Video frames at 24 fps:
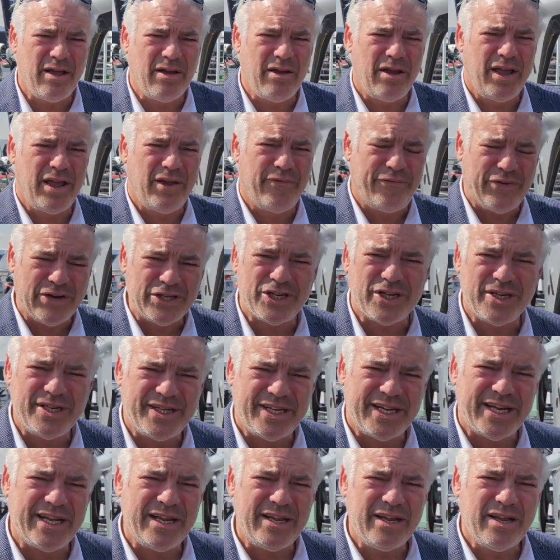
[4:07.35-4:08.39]

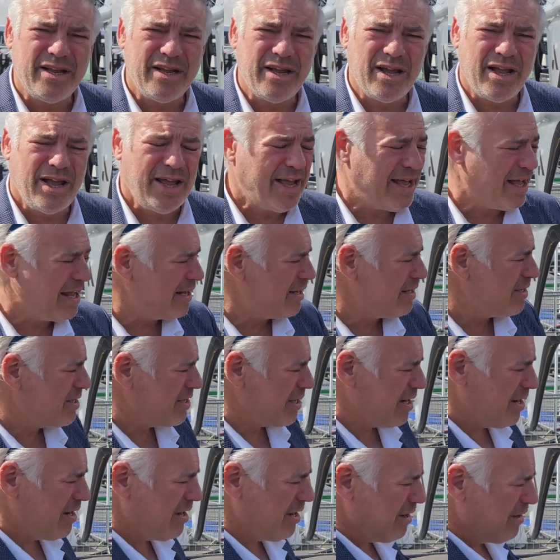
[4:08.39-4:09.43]
efficiency, and
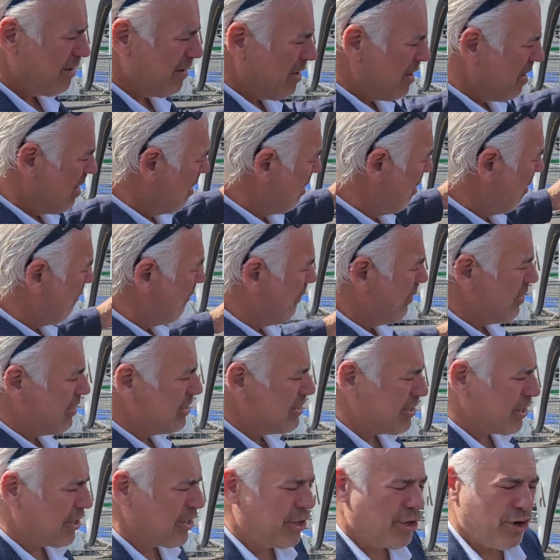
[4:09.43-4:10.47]
very
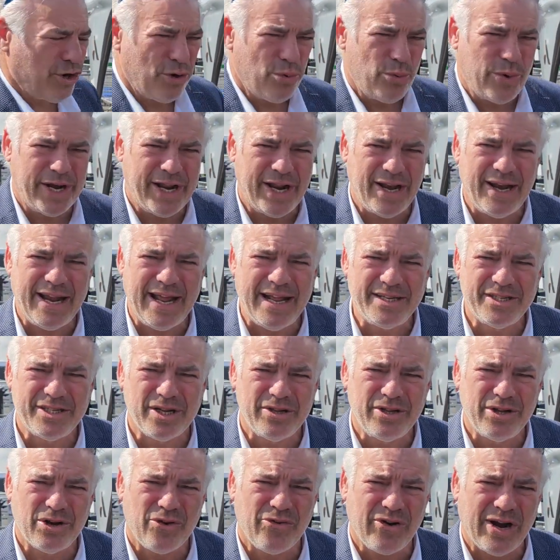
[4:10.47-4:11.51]
secure when it lands on
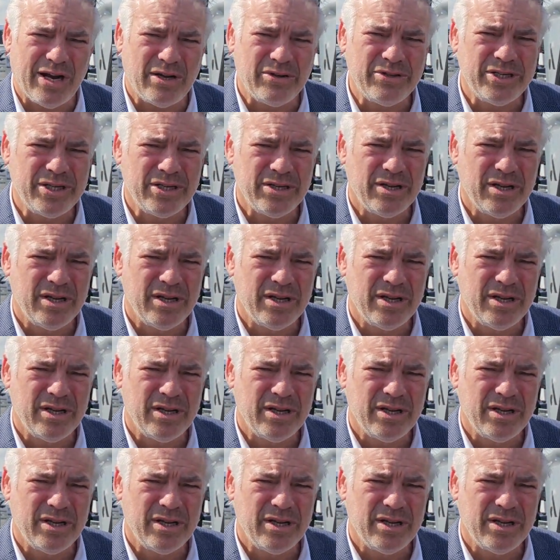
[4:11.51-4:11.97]
the ground,